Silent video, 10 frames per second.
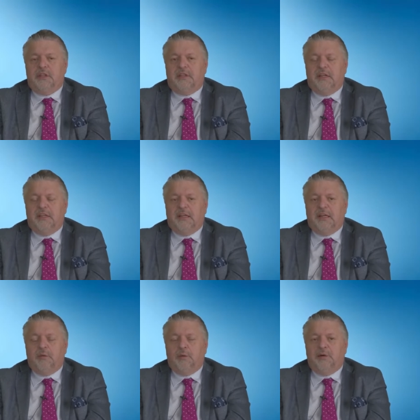
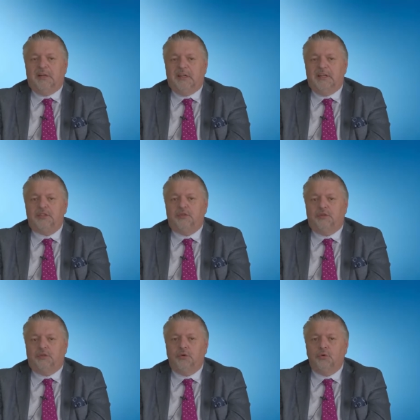thinking and working is a
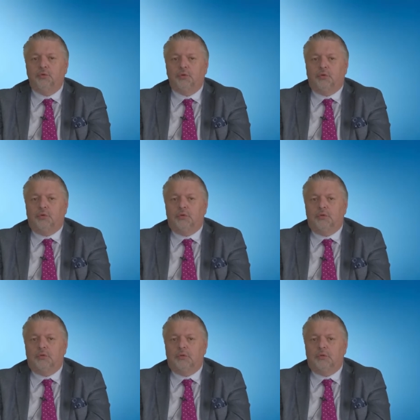tool
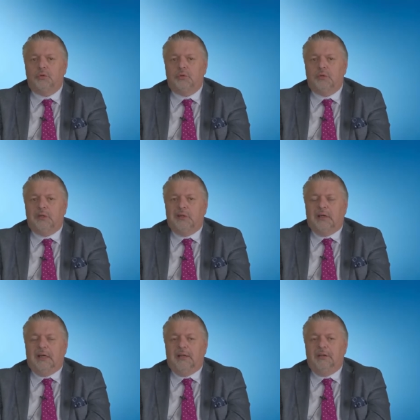
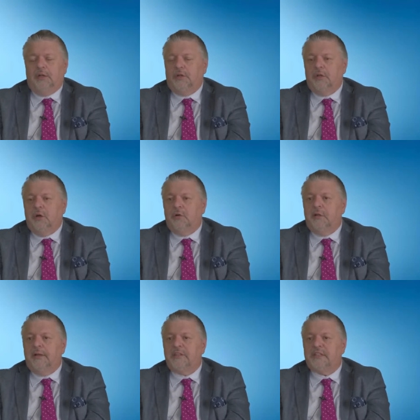and not a goal
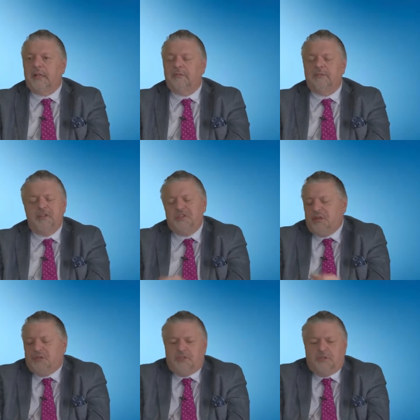in itself. It's
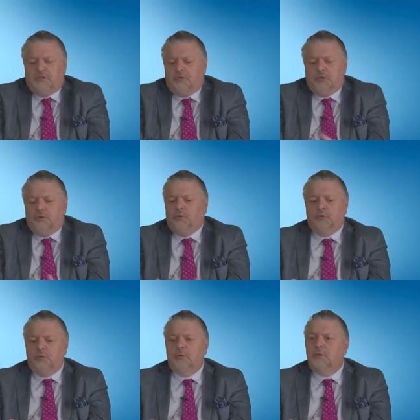just a
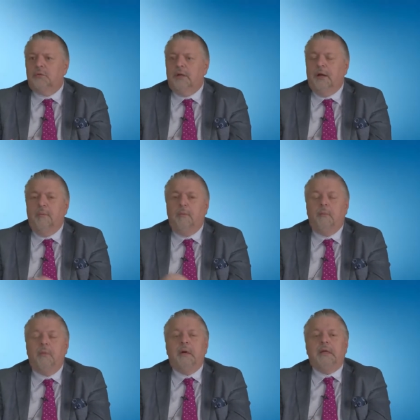tool. Yeah?
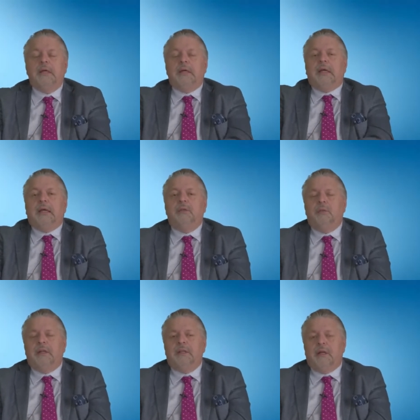And
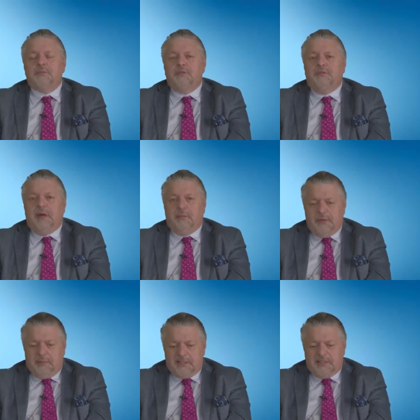when it comes to
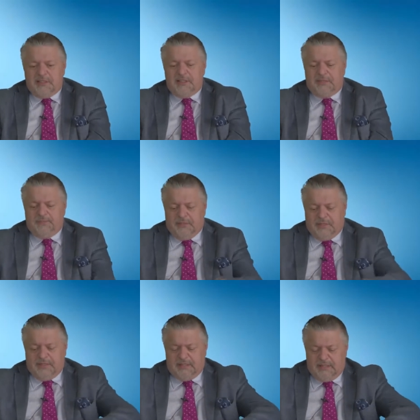family businesses,
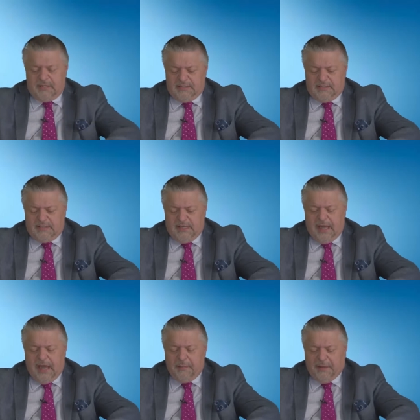this is the
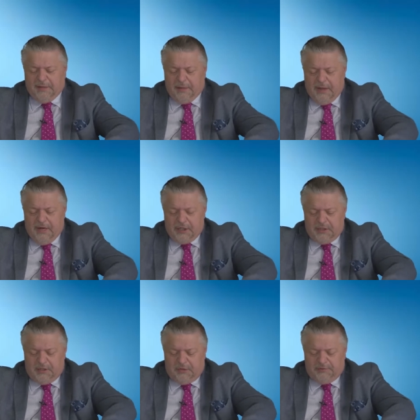
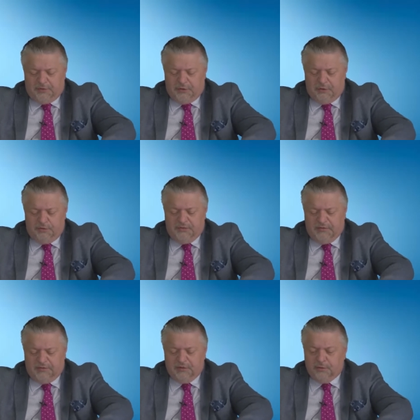amalgamation of two
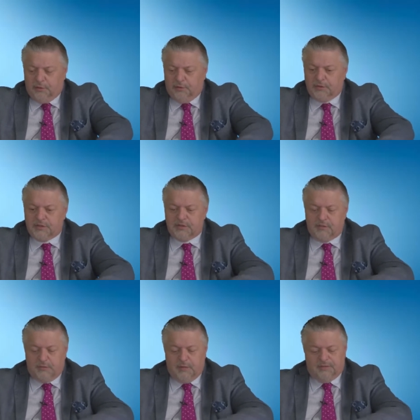different worlds.
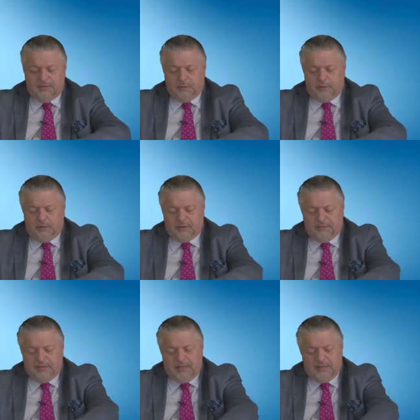We have the world
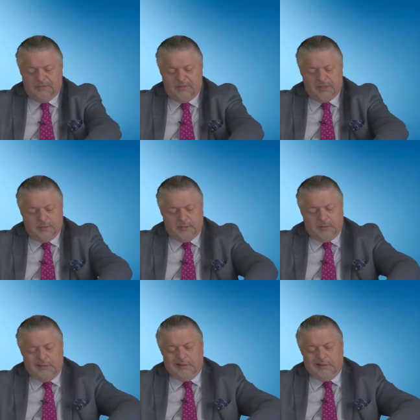of the individual